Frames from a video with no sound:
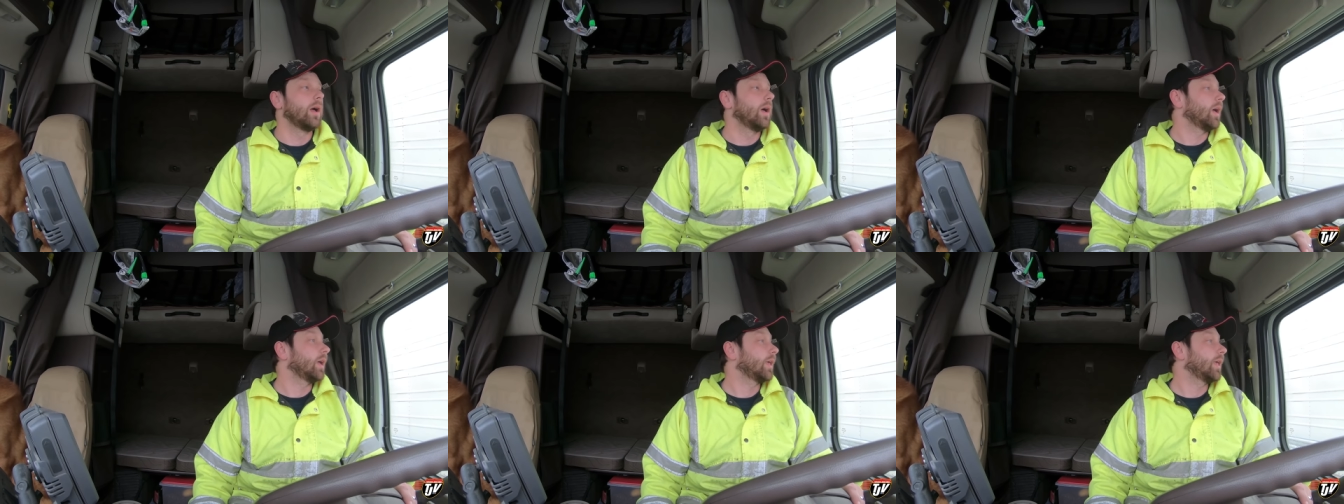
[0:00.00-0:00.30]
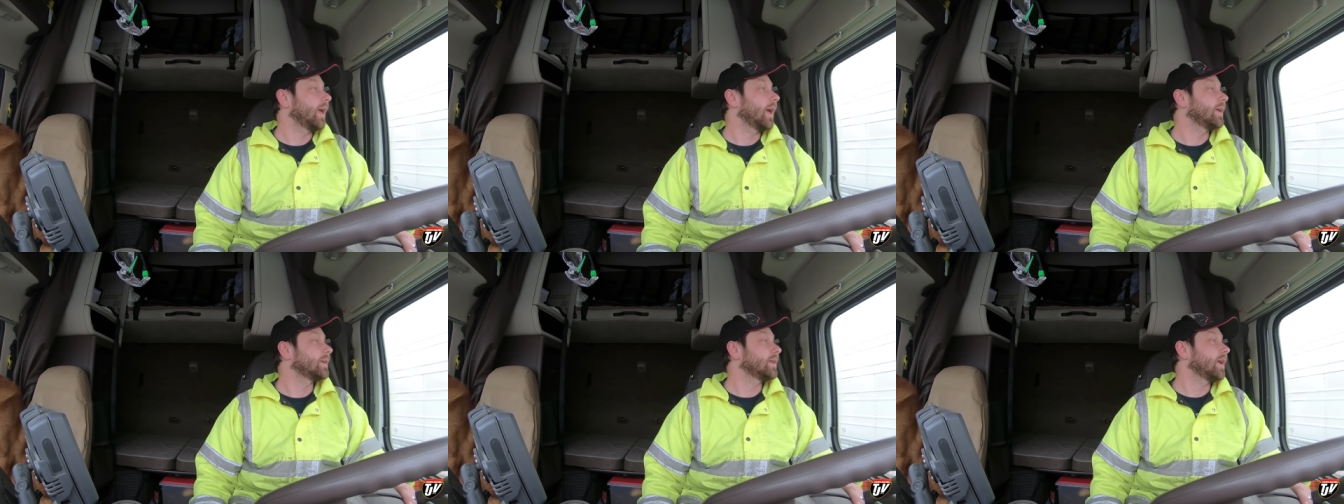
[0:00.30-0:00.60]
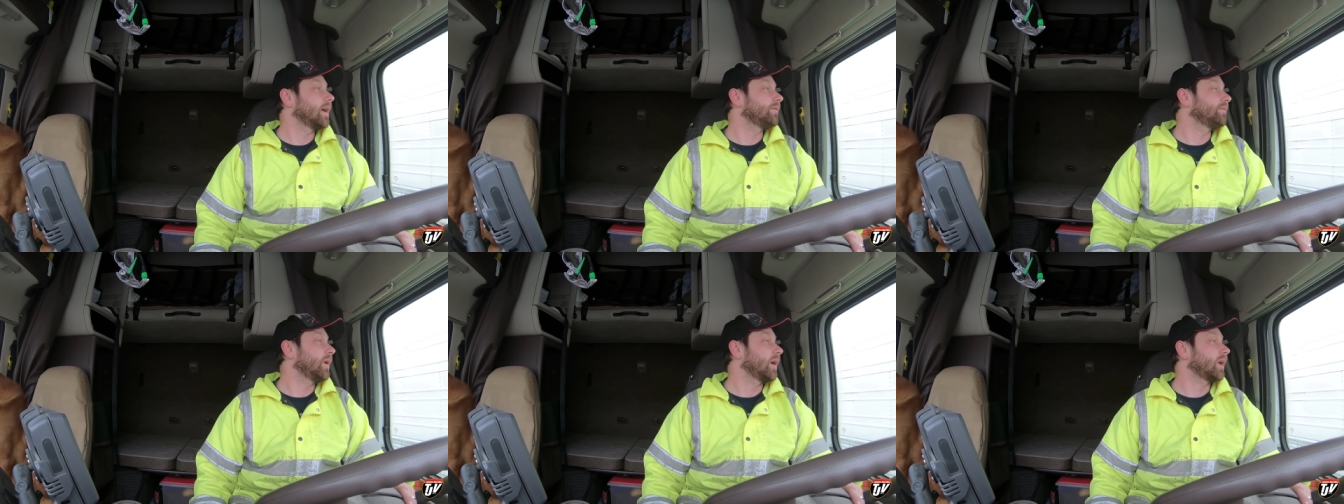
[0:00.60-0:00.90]
I can't
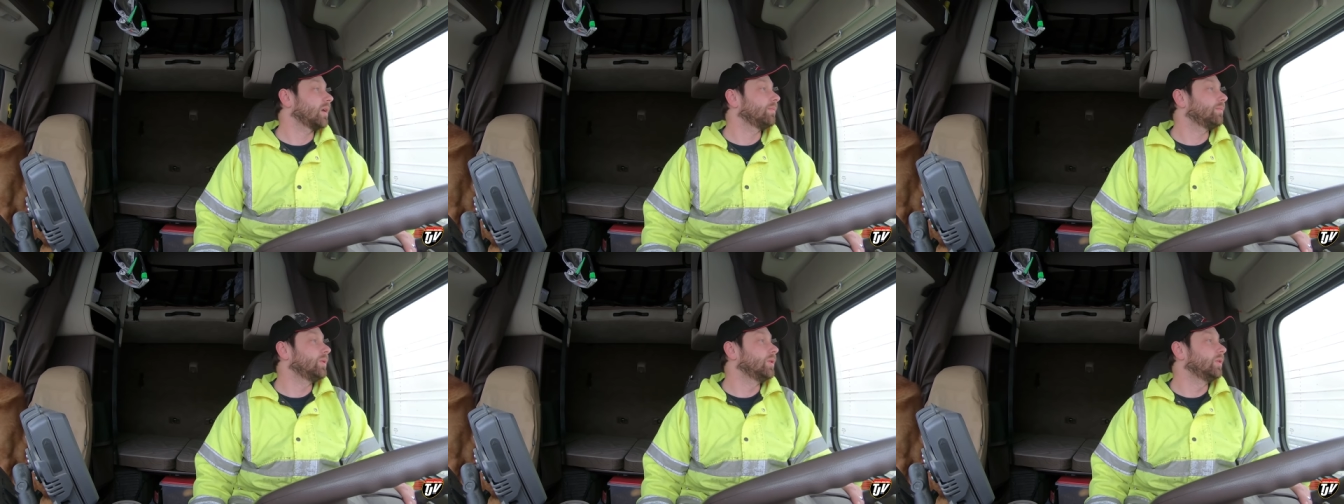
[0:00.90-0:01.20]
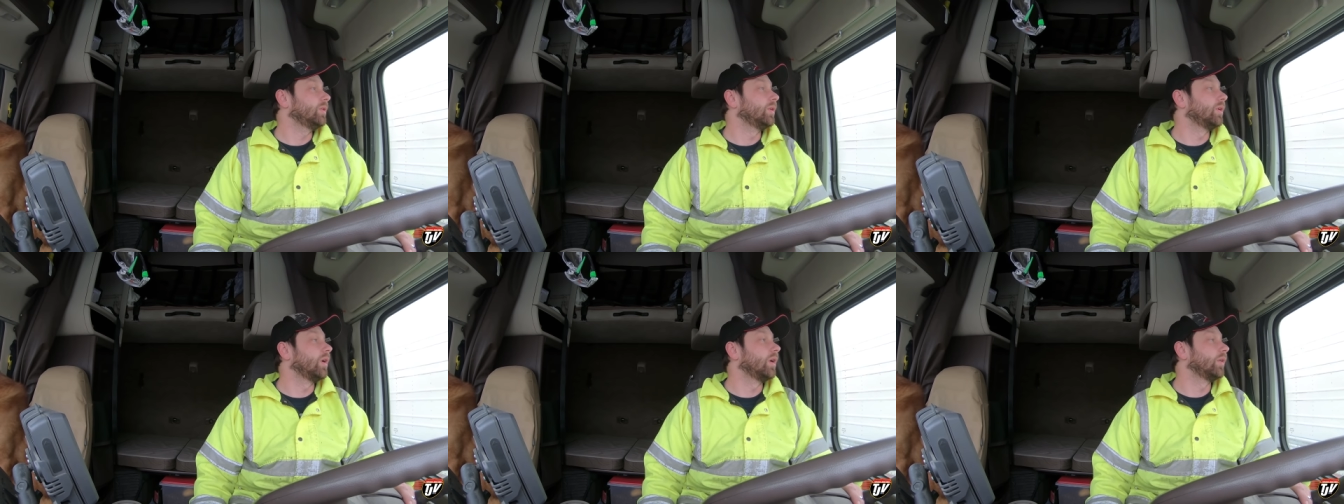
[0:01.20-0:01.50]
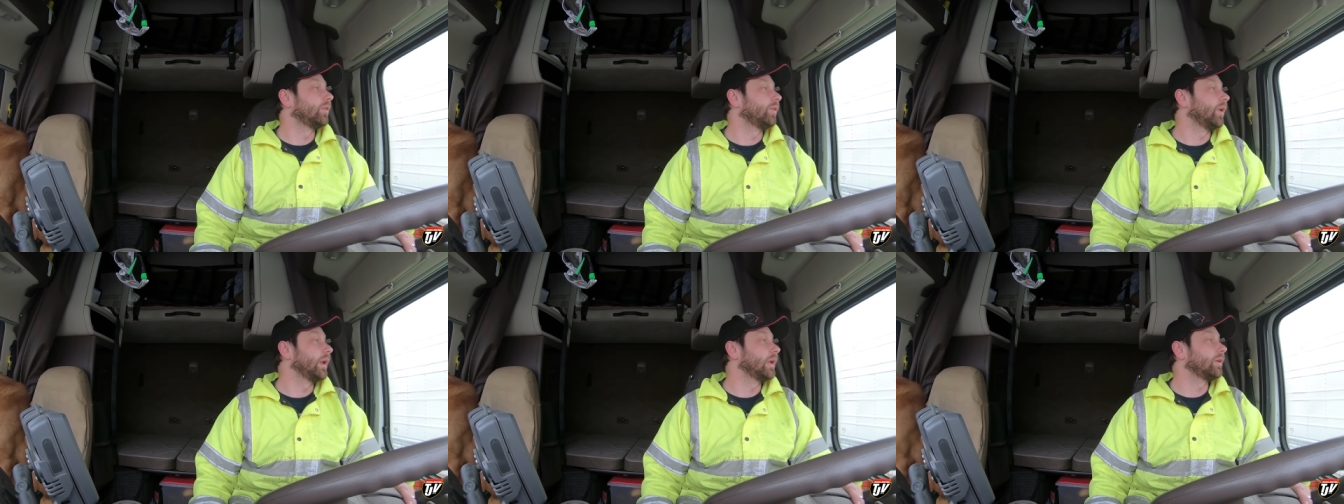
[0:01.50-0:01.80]
have my computer
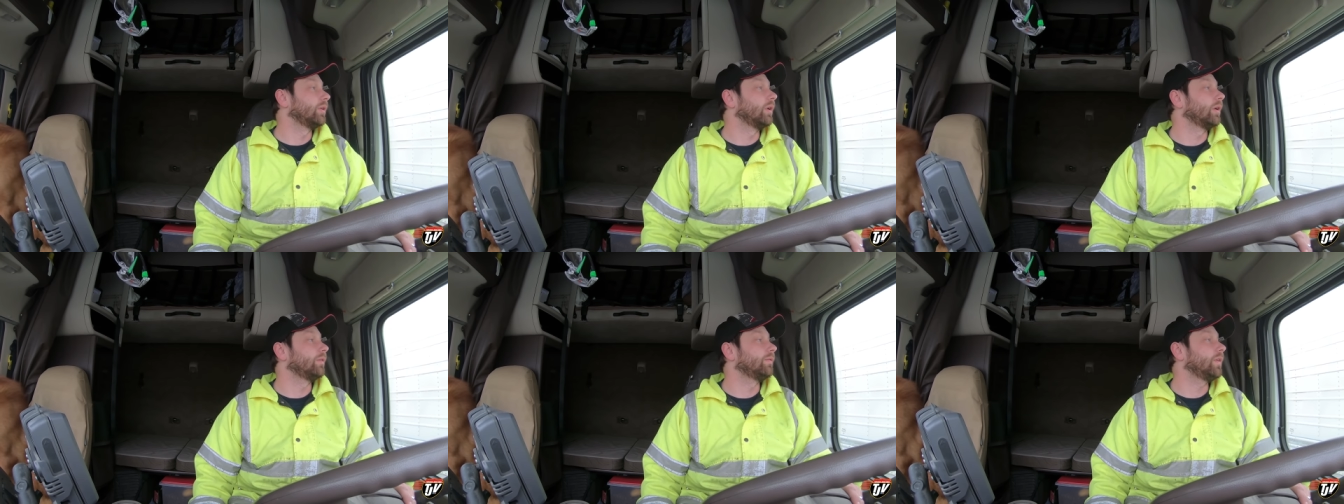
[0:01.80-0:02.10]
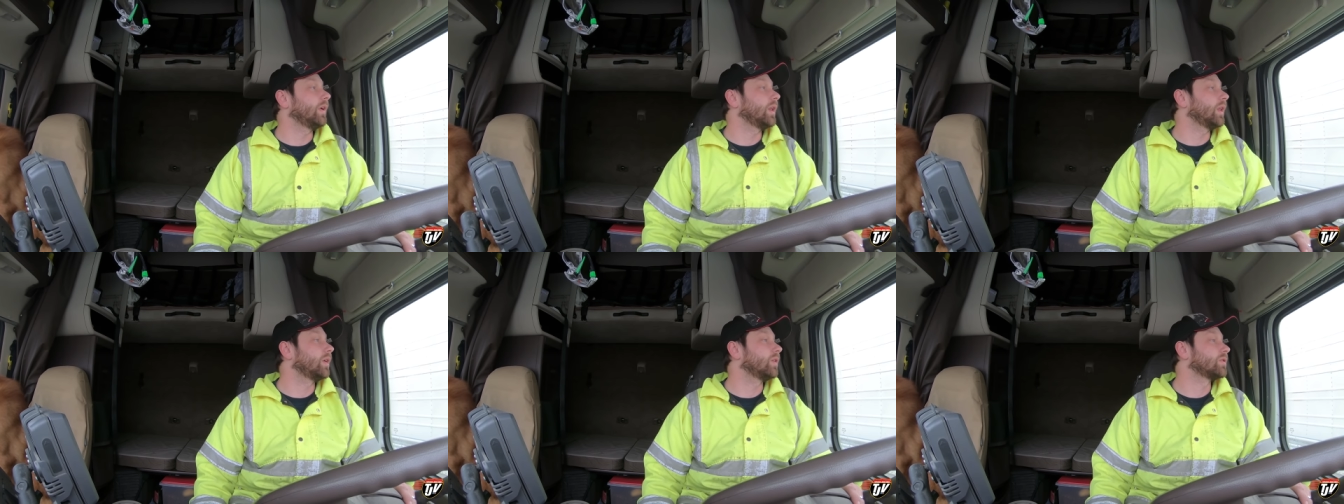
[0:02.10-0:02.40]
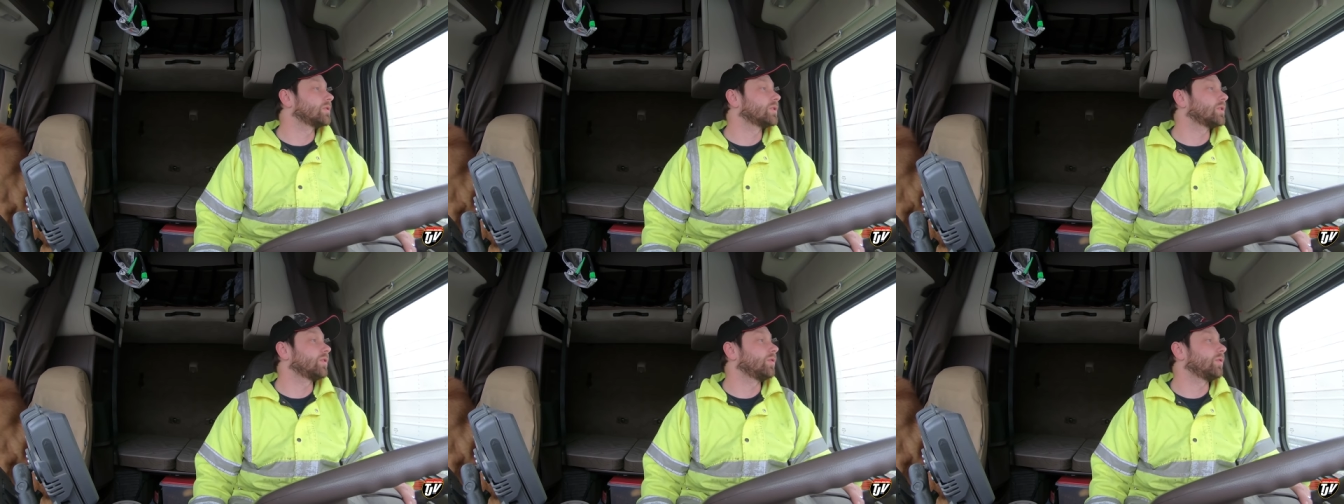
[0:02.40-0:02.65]
on rendering videos